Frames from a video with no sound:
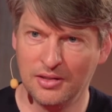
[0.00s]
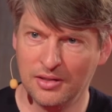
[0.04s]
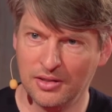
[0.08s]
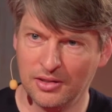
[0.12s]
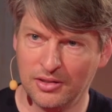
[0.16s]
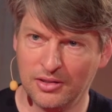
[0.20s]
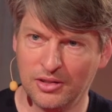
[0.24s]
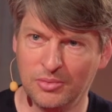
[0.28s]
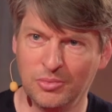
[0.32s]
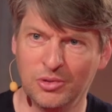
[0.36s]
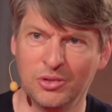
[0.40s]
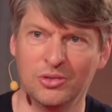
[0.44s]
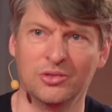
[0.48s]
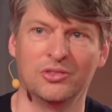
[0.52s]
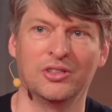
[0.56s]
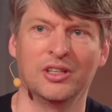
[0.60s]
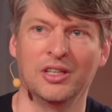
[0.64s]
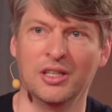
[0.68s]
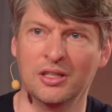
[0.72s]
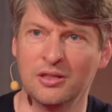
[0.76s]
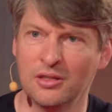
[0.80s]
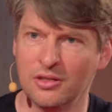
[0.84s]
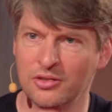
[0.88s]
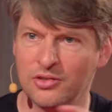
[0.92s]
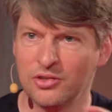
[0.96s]
in the
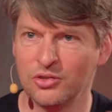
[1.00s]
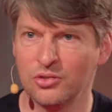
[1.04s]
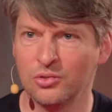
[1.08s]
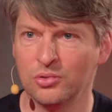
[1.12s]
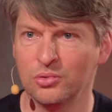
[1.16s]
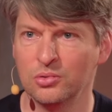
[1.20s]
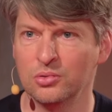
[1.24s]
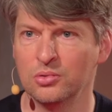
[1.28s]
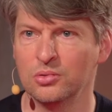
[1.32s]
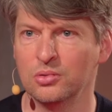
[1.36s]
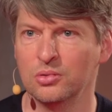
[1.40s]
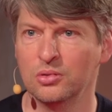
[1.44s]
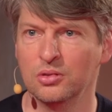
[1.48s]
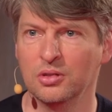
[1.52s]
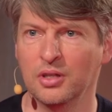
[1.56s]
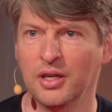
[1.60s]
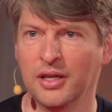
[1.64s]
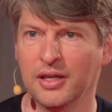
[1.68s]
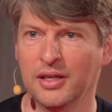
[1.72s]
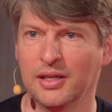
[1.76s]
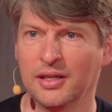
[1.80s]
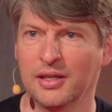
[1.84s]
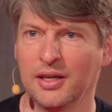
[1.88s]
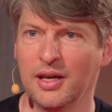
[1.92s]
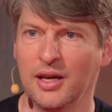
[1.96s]
community, in the school?
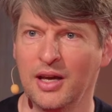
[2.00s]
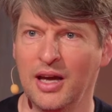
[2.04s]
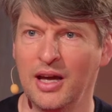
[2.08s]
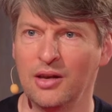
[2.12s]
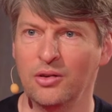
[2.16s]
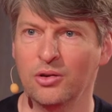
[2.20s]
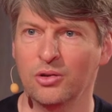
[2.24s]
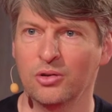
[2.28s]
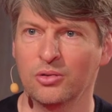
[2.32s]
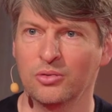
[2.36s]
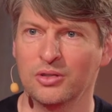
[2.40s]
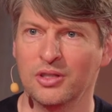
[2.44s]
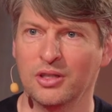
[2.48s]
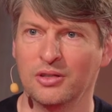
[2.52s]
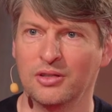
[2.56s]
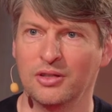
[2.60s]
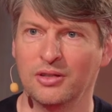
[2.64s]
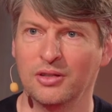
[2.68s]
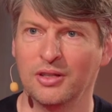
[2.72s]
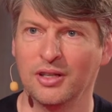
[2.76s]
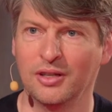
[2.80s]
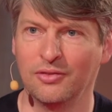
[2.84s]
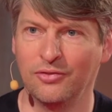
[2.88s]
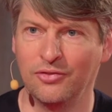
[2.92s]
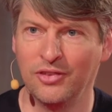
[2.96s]
Like, how long
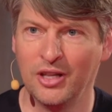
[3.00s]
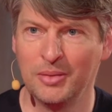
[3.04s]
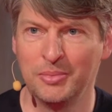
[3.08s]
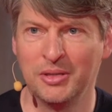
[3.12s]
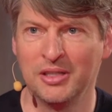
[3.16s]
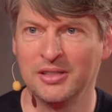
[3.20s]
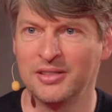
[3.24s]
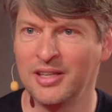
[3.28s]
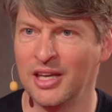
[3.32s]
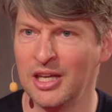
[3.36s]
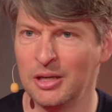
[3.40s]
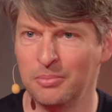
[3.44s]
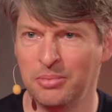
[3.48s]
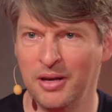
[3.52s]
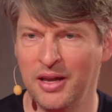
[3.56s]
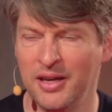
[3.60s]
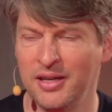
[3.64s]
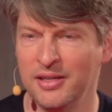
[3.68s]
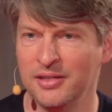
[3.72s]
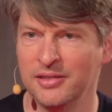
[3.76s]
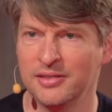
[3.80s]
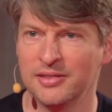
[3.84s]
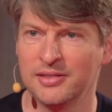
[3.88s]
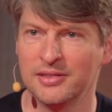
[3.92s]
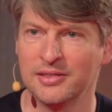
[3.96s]
did filming take
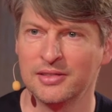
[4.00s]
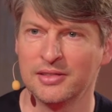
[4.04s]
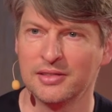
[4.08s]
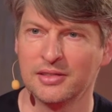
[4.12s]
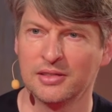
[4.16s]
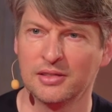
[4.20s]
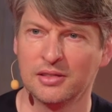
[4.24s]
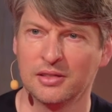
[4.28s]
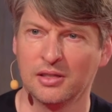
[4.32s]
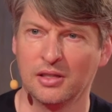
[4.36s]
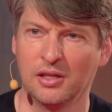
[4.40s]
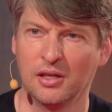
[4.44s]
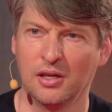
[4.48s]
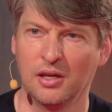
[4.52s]
place?